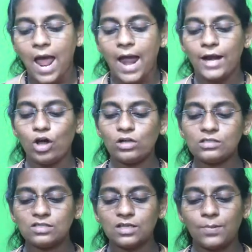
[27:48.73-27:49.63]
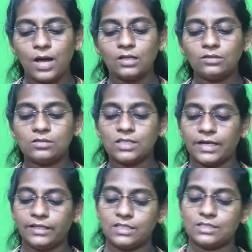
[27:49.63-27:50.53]
And also some earth
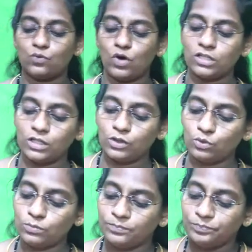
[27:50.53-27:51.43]
scientists, what they do